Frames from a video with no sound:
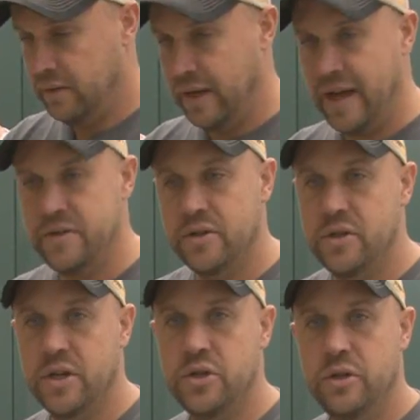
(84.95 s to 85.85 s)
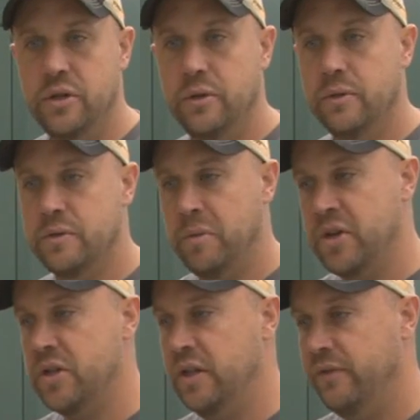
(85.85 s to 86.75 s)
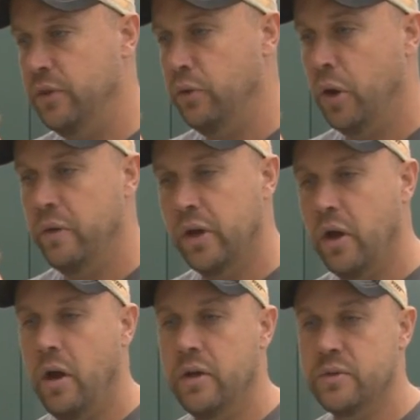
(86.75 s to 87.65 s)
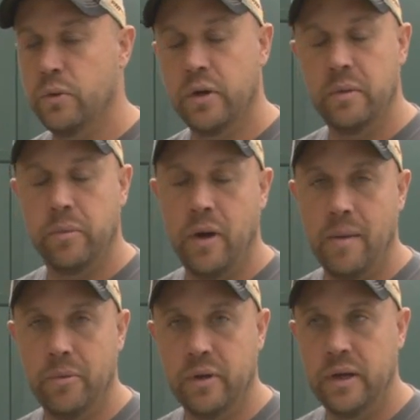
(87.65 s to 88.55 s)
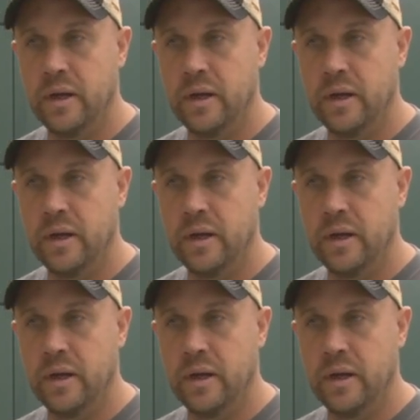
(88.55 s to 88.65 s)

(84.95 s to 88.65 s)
that I suggest you do, especially if you know the call is working properly,